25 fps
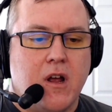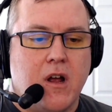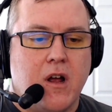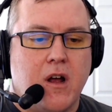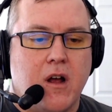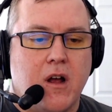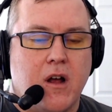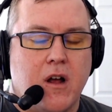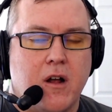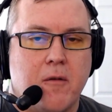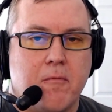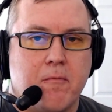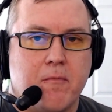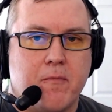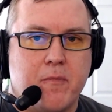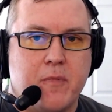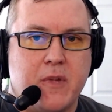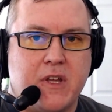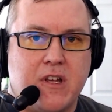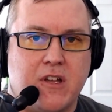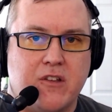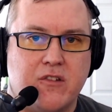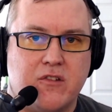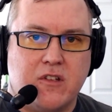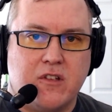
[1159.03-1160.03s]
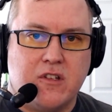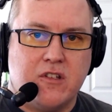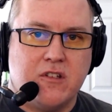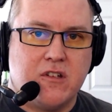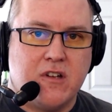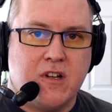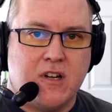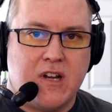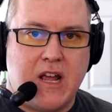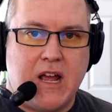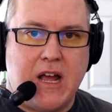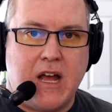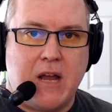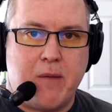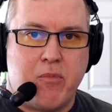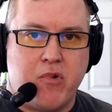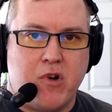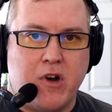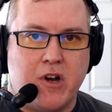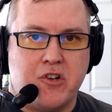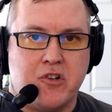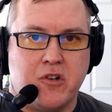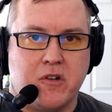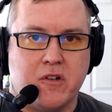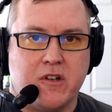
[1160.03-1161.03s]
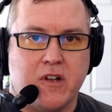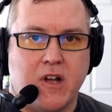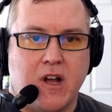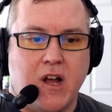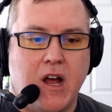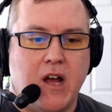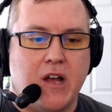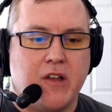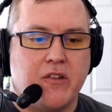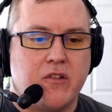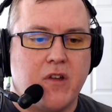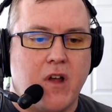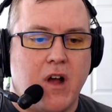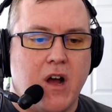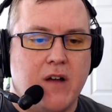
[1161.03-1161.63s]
um, because this is going to add pressure to us.